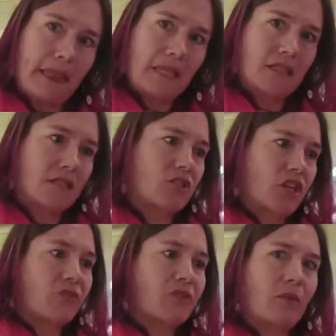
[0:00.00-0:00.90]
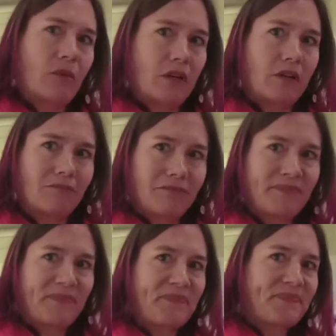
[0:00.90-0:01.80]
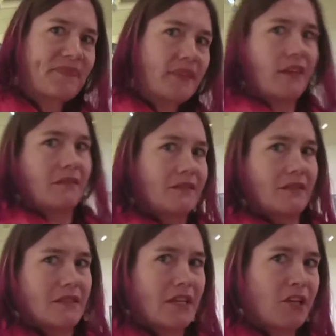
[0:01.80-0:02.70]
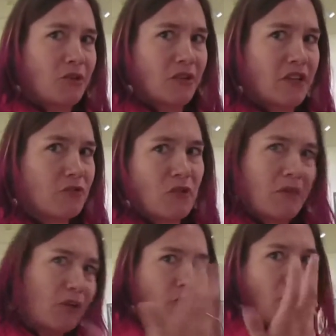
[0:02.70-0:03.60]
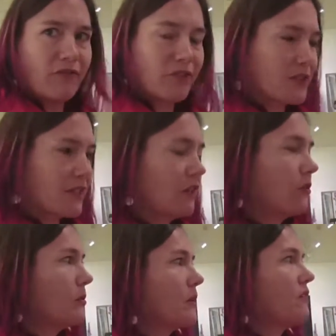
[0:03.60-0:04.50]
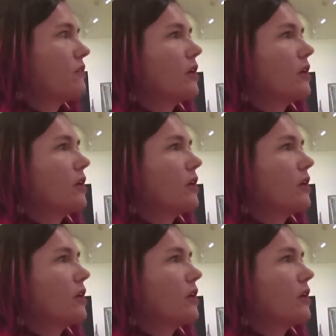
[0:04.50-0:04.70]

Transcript: This is generally what a secondary electron micrograph looks like or whatever,